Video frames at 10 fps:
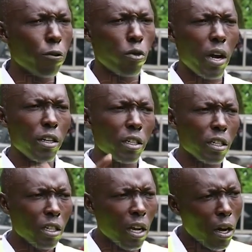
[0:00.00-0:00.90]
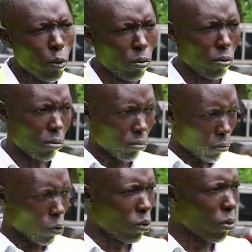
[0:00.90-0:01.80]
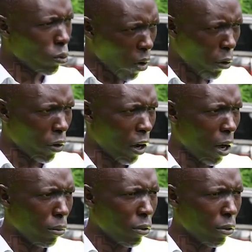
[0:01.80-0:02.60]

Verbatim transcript: If you are an engineer, you are welcome.